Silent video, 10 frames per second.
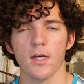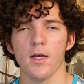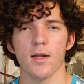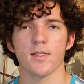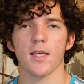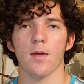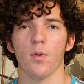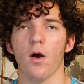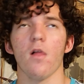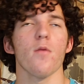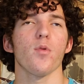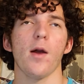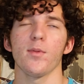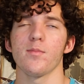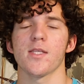and escape all the
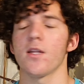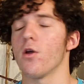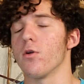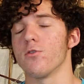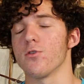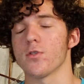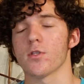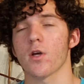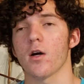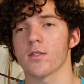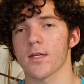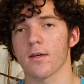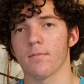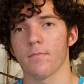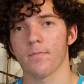problems that no-no juice is causing.
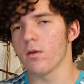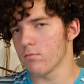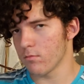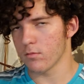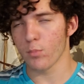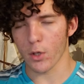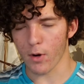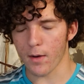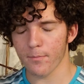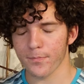Pretty great.